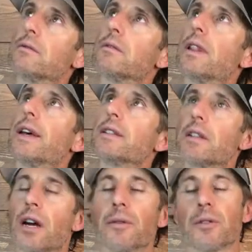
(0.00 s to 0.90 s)
less than
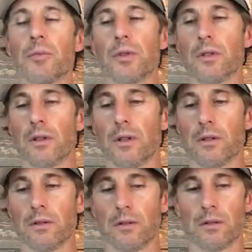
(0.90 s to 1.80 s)
optimal
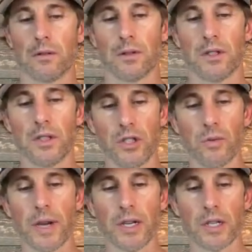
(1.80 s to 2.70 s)

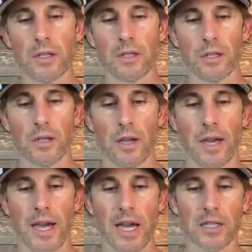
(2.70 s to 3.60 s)
situations
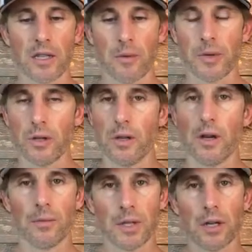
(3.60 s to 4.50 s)
as an opportunity. And
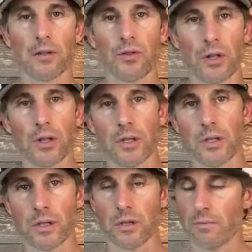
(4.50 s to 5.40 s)
I'm talking strictly, it's
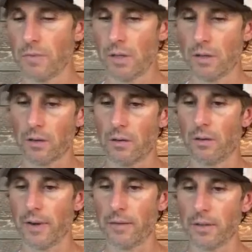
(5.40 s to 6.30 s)
just the
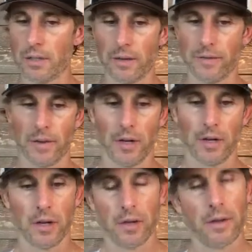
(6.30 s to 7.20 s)
coronavirus stuff
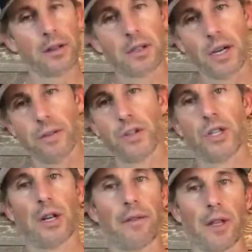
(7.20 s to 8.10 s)
that's kind of
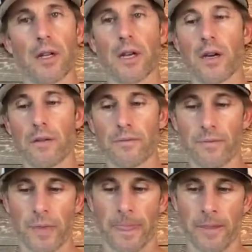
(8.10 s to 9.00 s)
shut everything down.
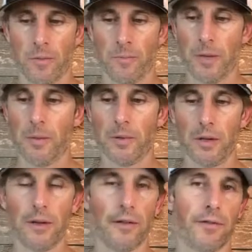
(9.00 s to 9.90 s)
People
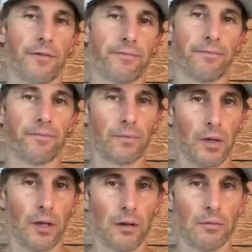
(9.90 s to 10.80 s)
have,
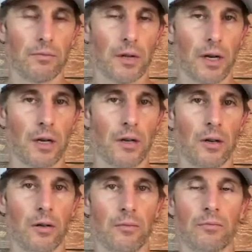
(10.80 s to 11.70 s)
you know, gone
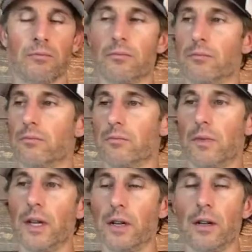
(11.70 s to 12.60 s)
home,
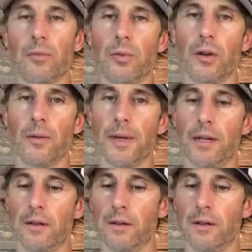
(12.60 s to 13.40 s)
getting unemployment,